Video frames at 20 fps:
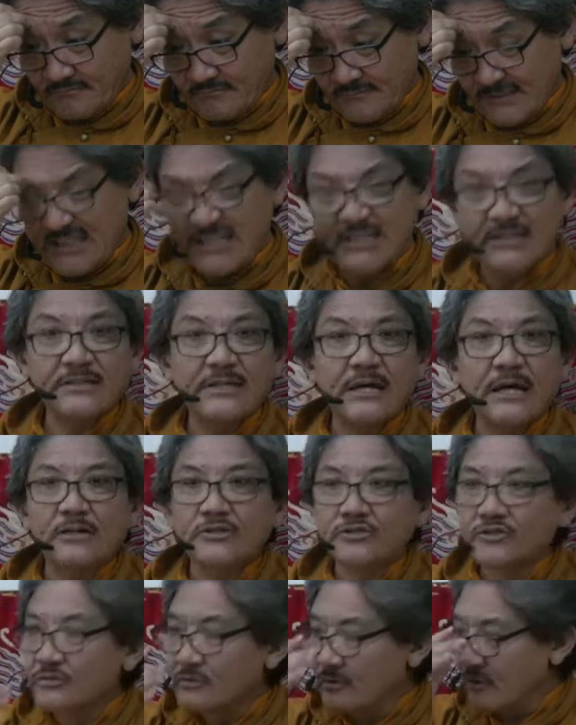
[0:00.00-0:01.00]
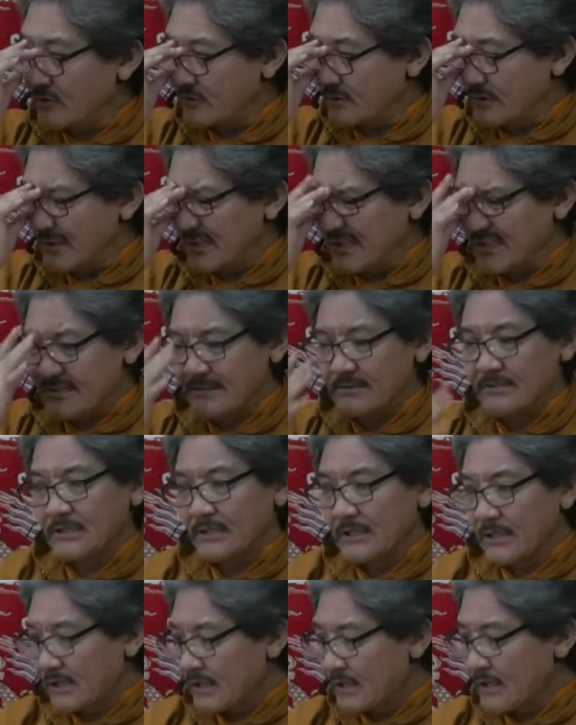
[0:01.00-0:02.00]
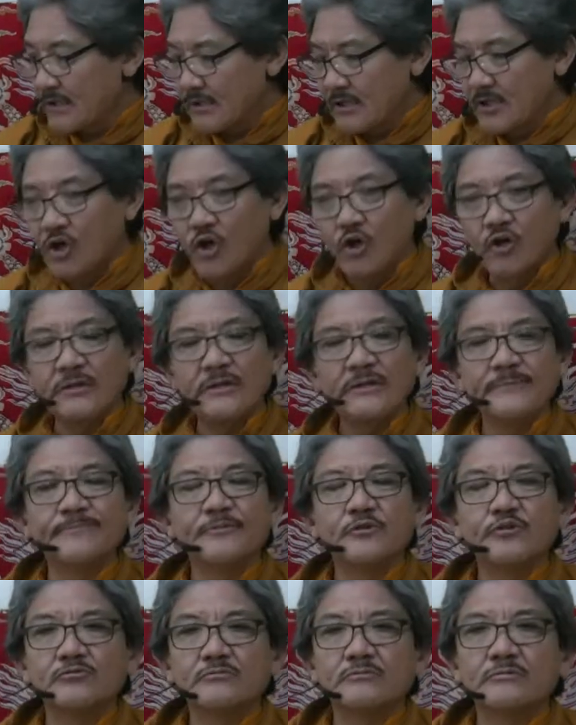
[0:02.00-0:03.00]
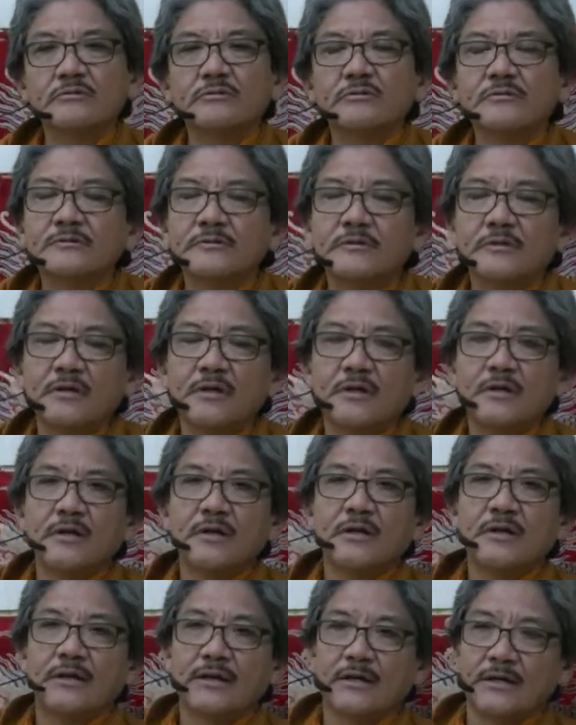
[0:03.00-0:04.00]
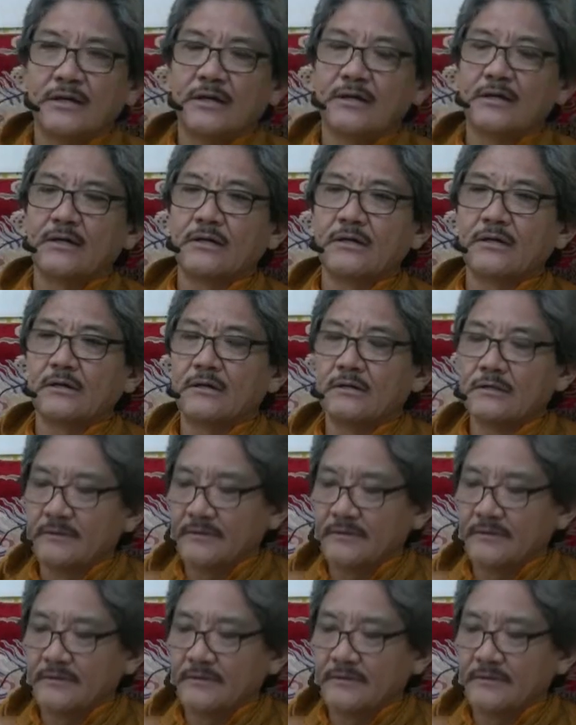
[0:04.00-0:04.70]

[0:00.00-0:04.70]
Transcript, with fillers: discussion on this holy book uh,